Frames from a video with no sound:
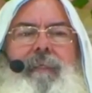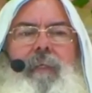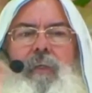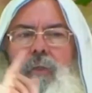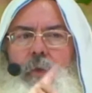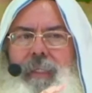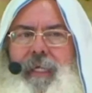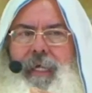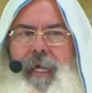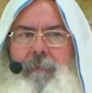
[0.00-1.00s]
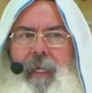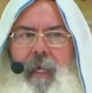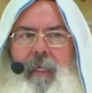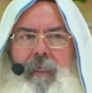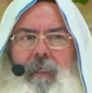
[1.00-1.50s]
He also speaks to us
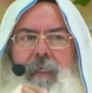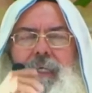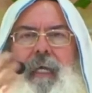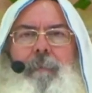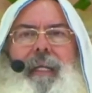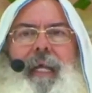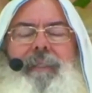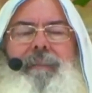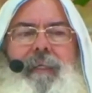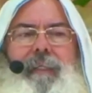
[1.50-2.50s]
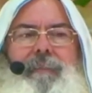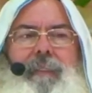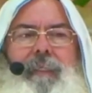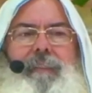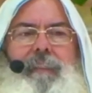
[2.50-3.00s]
during the rest of the week, but this day
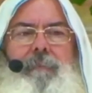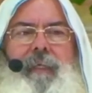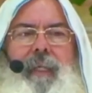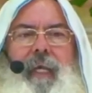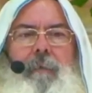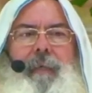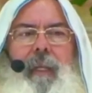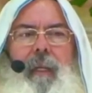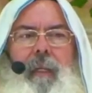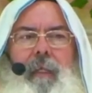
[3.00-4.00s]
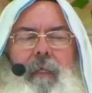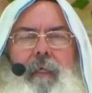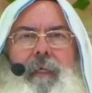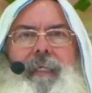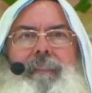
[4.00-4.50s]
is to be lekavel,
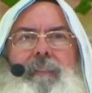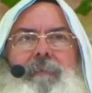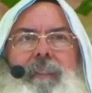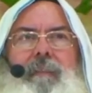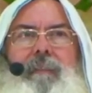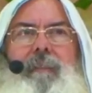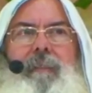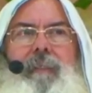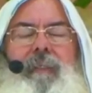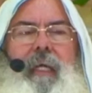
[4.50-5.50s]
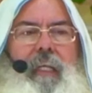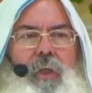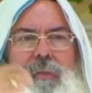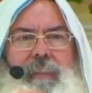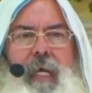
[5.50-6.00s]
receiving,
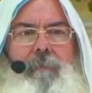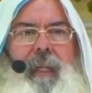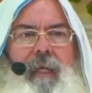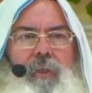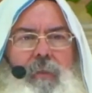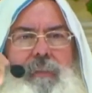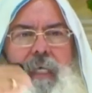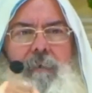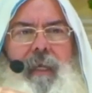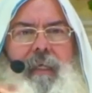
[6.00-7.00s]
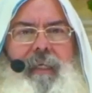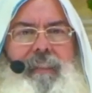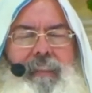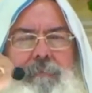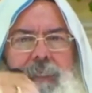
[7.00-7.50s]
kavalat. I didn't say
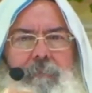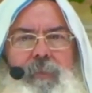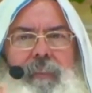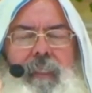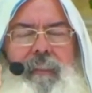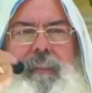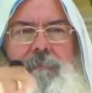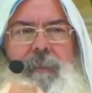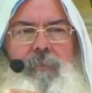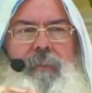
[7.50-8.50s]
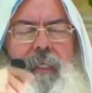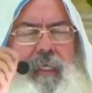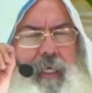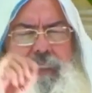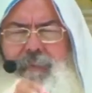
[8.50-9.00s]
kavala. Kavalat
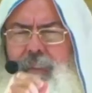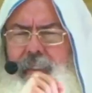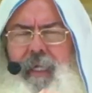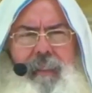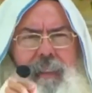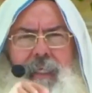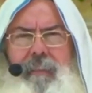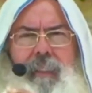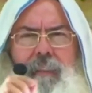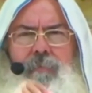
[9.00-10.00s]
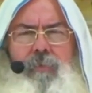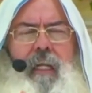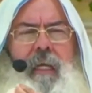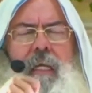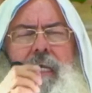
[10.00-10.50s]
means to receive,
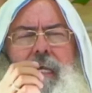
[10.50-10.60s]
lekavel.